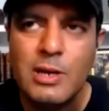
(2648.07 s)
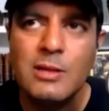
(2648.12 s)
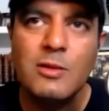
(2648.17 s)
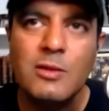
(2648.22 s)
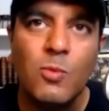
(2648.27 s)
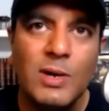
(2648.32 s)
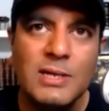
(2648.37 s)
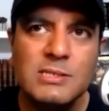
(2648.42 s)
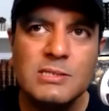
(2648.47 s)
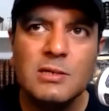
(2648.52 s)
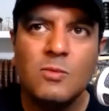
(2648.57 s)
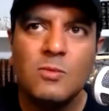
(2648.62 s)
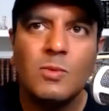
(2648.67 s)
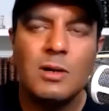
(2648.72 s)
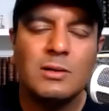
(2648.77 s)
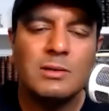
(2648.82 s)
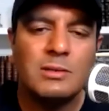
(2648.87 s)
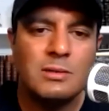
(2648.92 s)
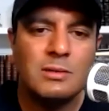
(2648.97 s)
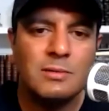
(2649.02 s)
people who
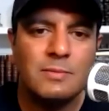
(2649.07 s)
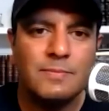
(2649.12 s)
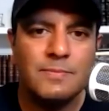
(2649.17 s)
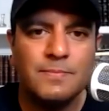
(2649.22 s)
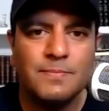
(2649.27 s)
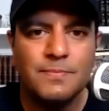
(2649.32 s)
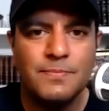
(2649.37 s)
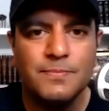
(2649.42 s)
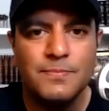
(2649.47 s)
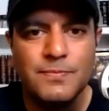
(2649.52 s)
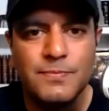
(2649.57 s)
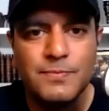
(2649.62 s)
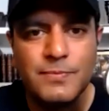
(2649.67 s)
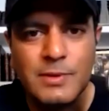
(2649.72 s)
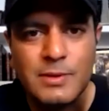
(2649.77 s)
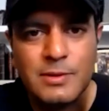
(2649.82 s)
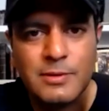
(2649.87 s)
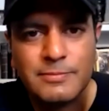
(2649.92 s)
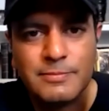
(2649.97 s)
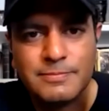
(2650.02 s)
haven't secured
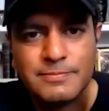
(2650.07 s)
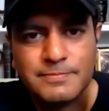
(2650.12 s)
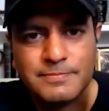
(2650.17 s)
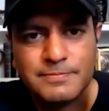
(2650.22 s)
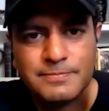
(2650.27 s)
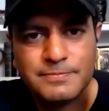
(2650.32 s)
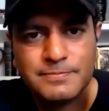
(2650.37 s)
enough wealth.